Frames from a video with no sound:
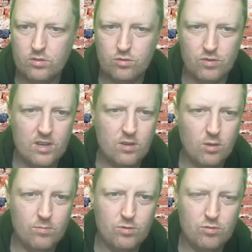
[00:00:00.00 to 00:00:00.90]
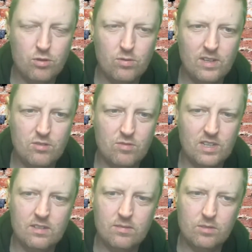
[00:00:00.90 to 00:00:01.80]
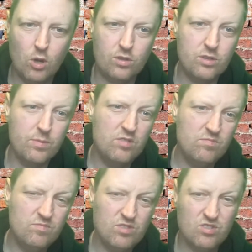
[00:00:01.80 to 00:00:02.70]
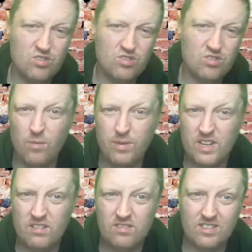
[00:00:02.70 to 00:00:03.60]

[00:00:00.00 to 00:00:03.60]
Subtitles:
Dream come true, literally. Osserman, Diaby.